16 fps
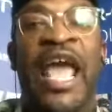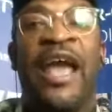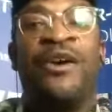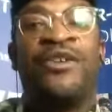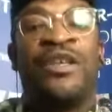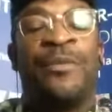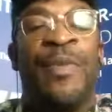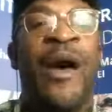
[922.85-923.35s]
it
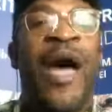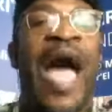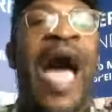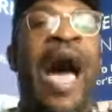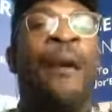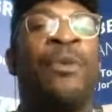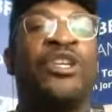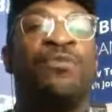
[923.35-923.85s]
was about
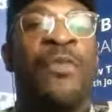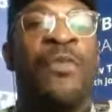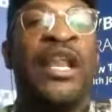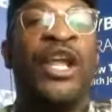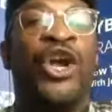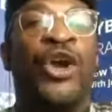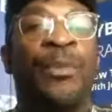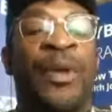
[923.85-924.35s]
how much
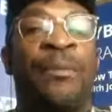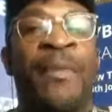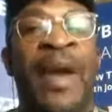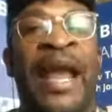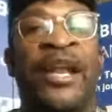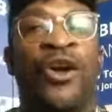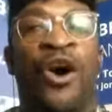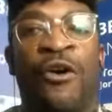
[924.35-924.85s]
money could be
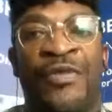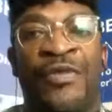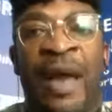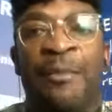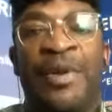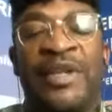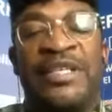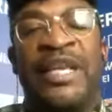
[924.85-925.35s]
made off
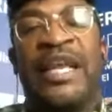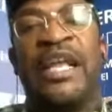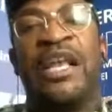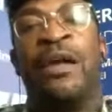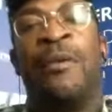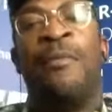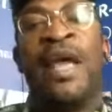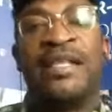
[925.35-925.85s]
that
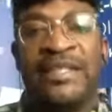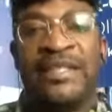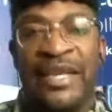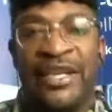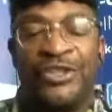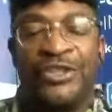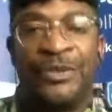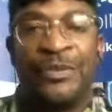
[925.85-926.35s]
particular
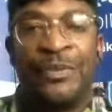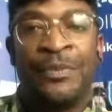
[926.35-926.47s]
message.